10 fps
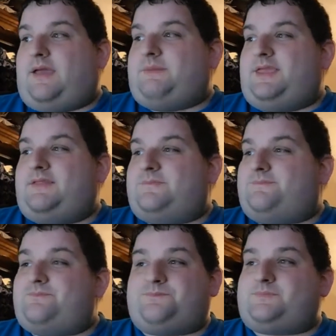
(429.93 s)
I mean,
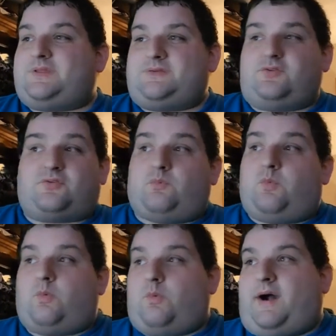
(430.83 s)
just
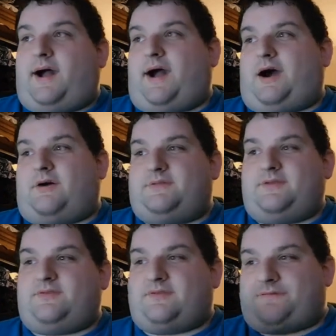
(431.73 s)
wow.
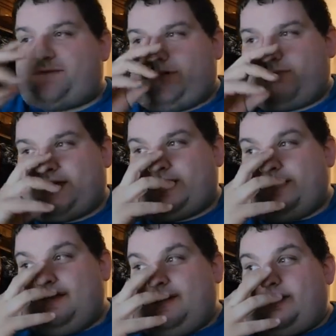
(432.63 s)
This is a film that,
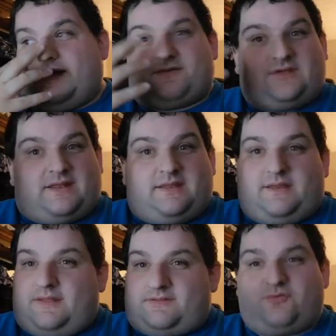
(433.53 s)
like I said,
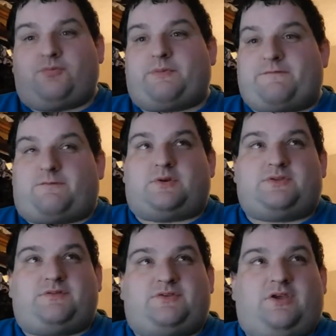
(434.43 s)
this was before
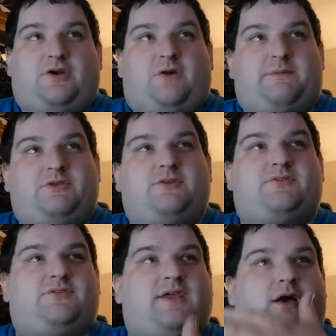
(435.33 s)
Da Vinci Code, but you
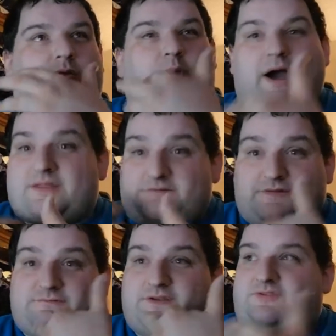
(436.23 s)
can see a lot of
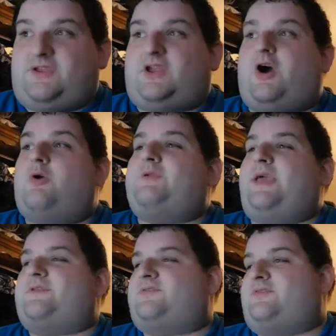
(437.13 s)
Da Vinci
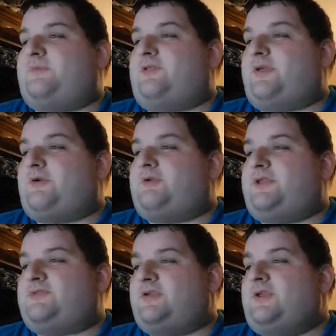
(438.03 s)
Code-esque
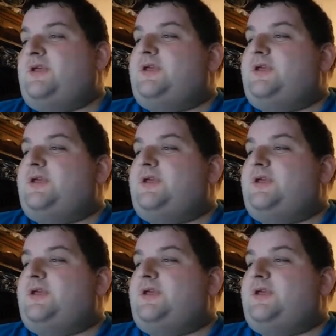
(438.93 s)
similarities